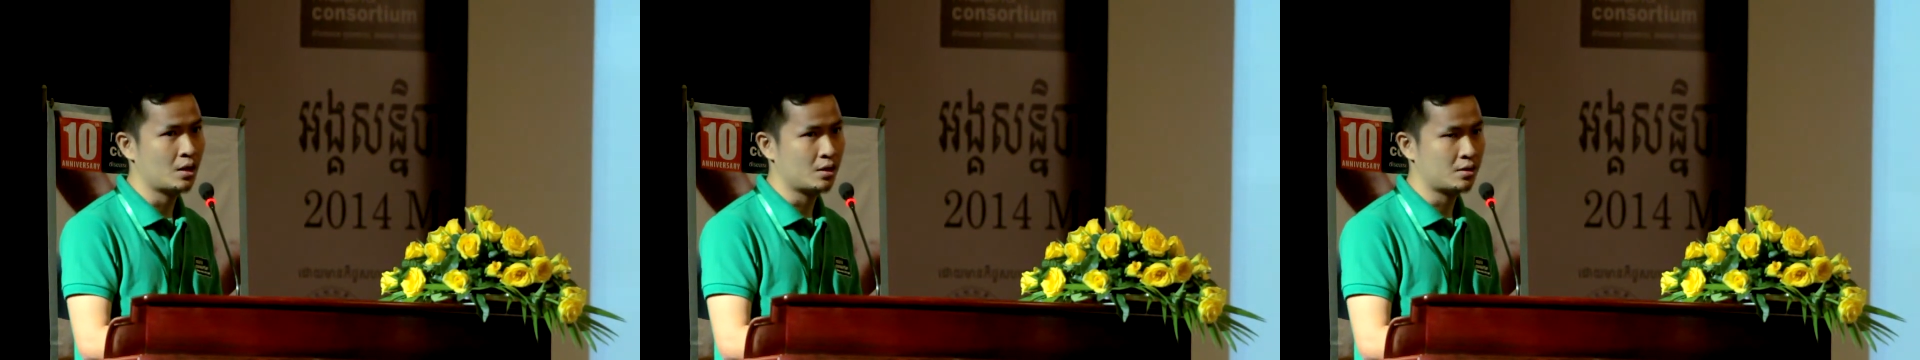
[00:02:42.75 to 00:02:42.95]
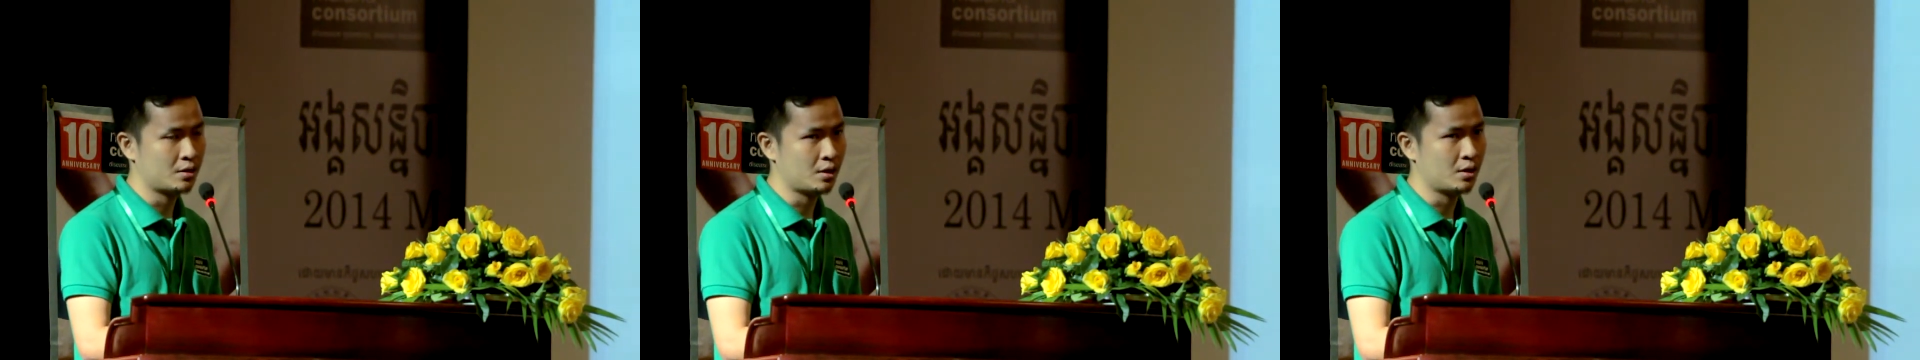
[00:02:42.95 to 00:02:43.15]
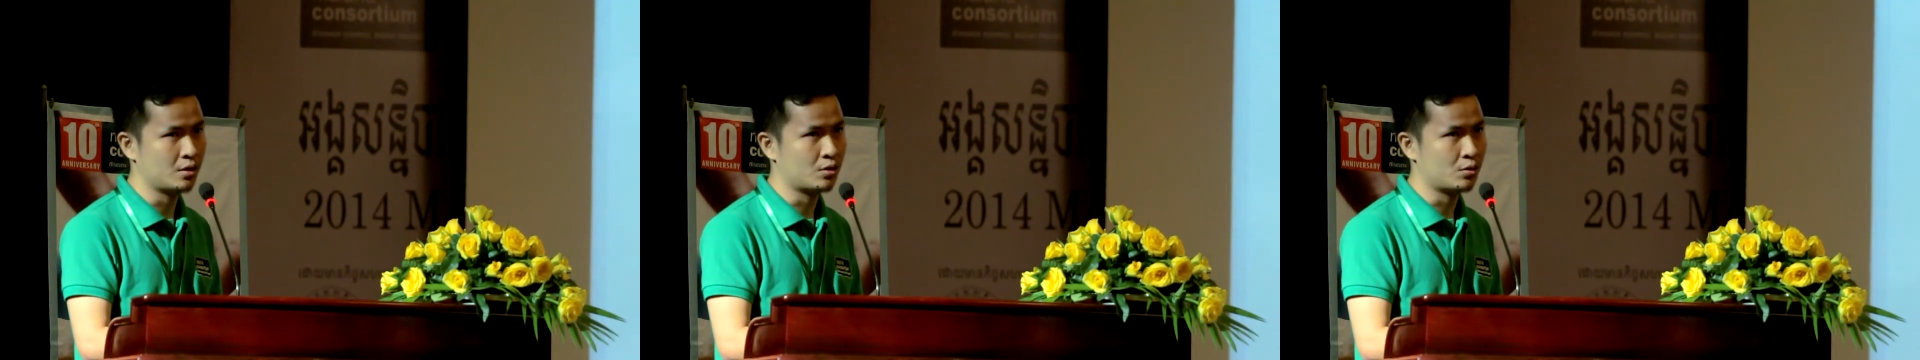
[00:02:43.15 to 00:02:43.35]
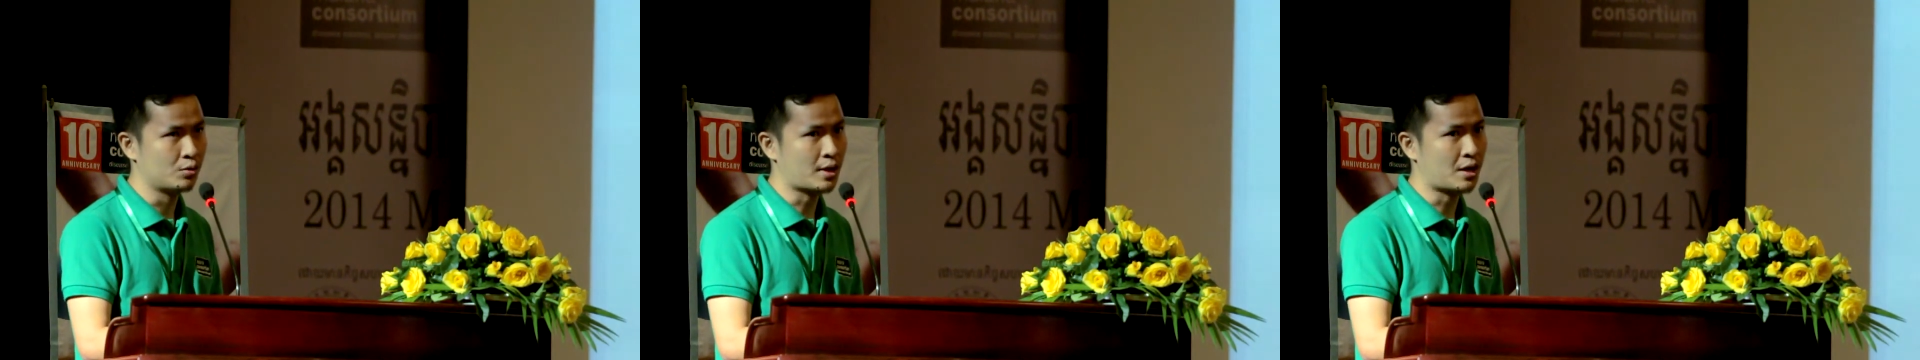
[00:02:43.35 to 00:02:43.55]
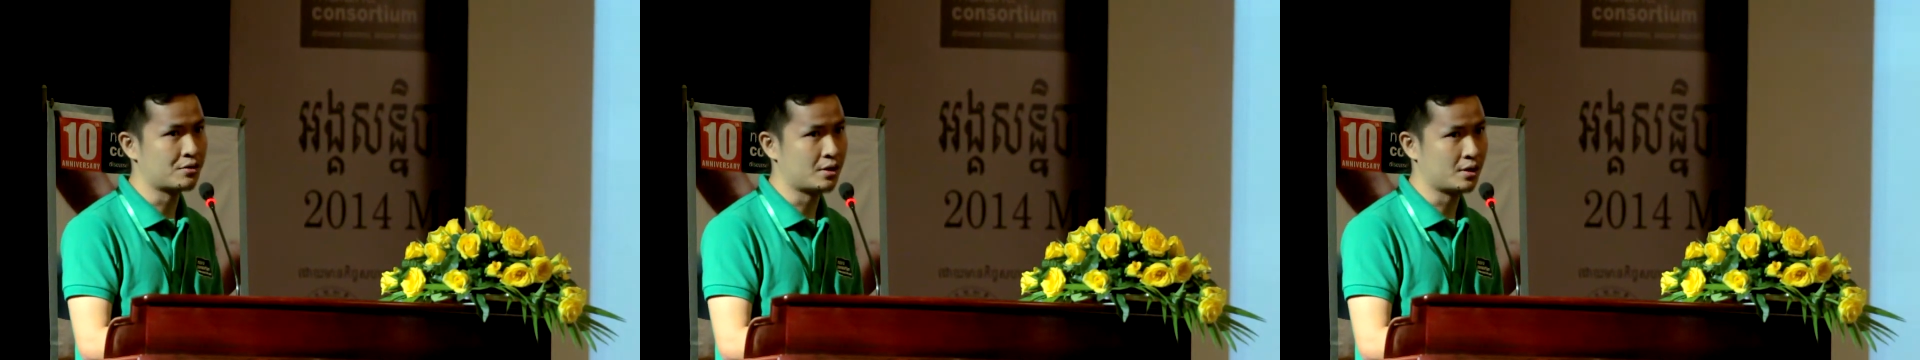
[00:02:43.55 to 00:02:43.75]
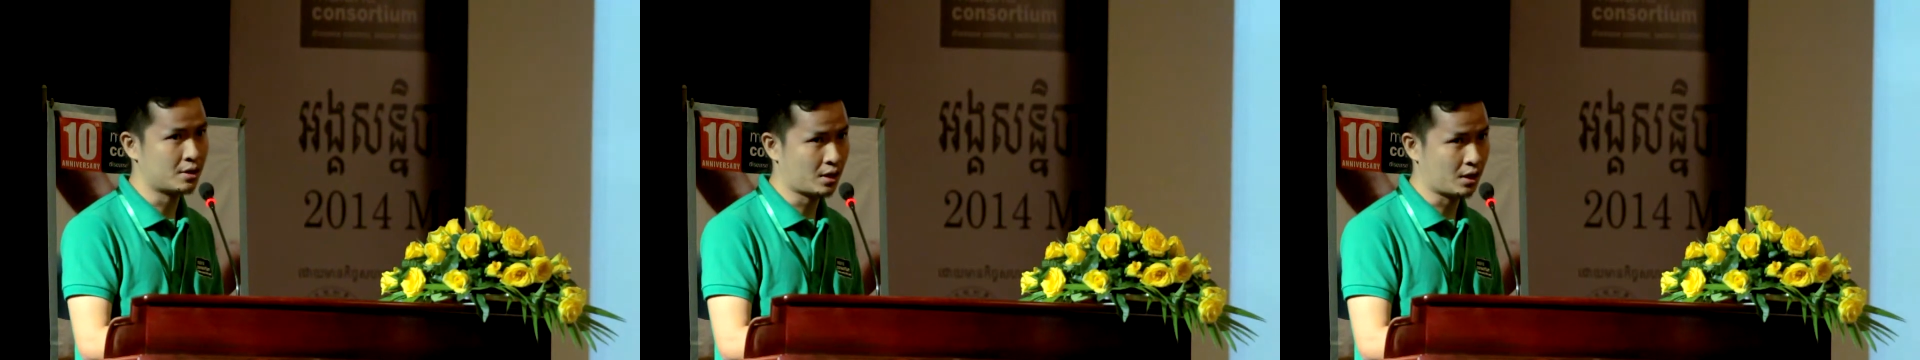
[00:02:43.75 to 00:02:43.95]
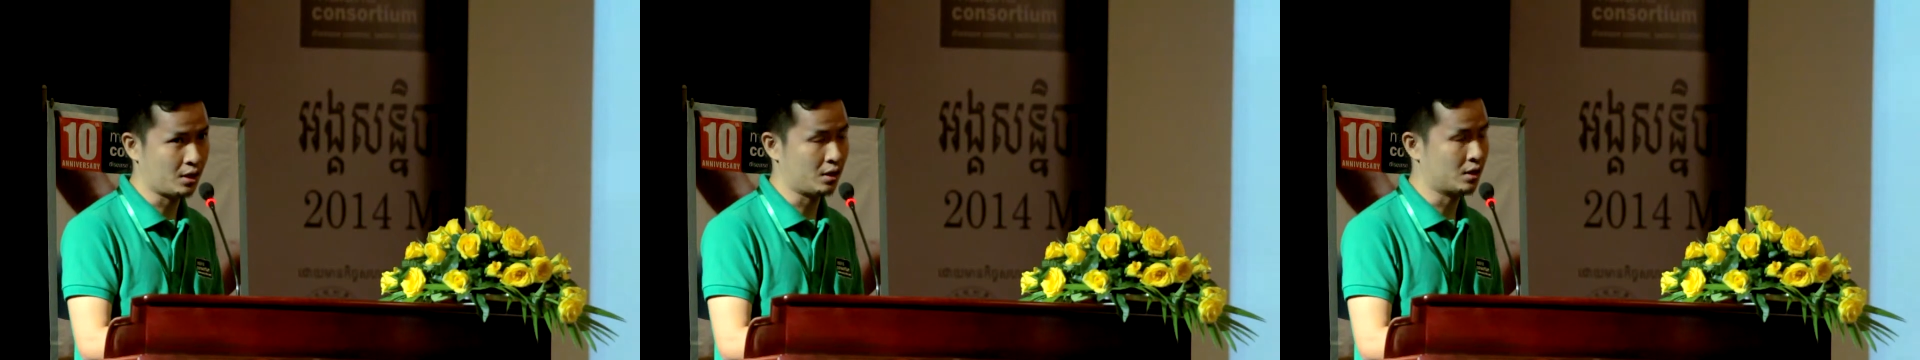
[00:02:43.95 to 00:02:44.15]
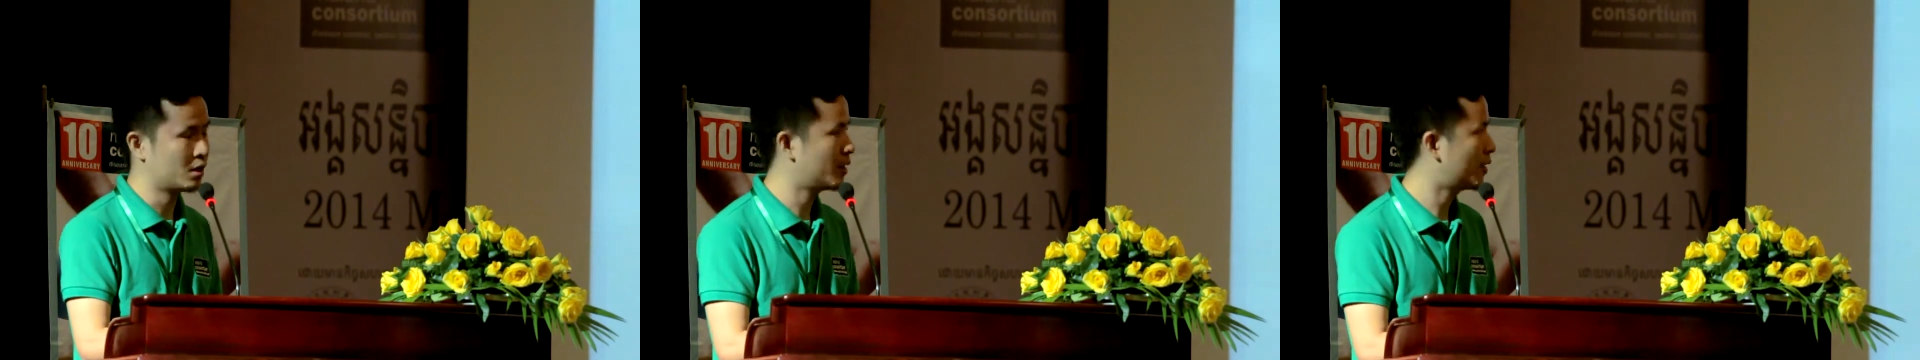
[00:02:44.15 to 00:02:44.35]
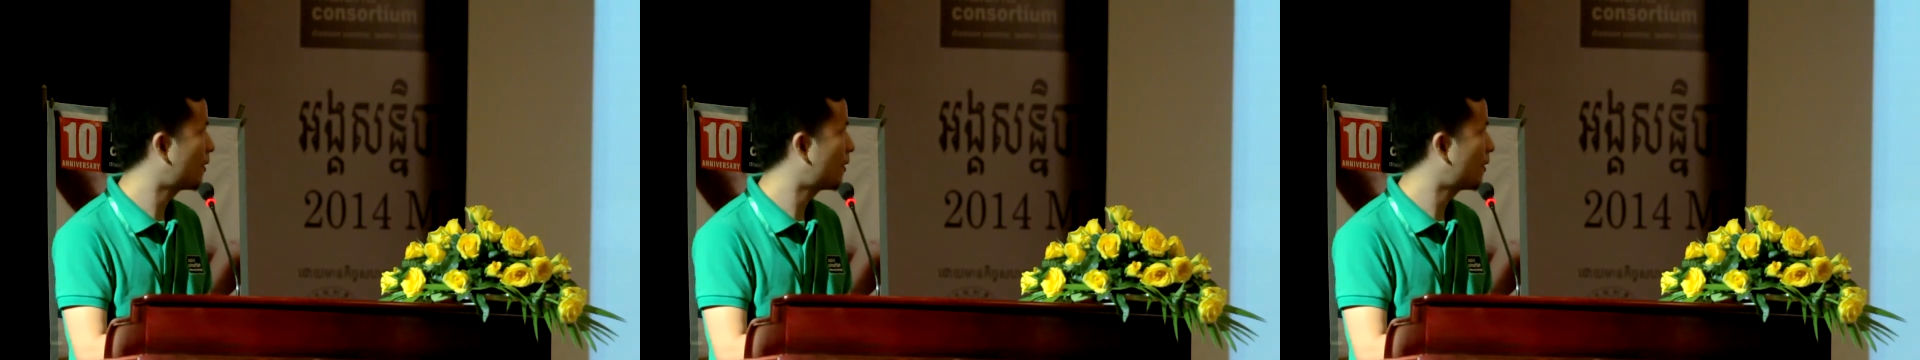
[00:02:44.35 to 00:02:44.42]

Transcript: since 2010.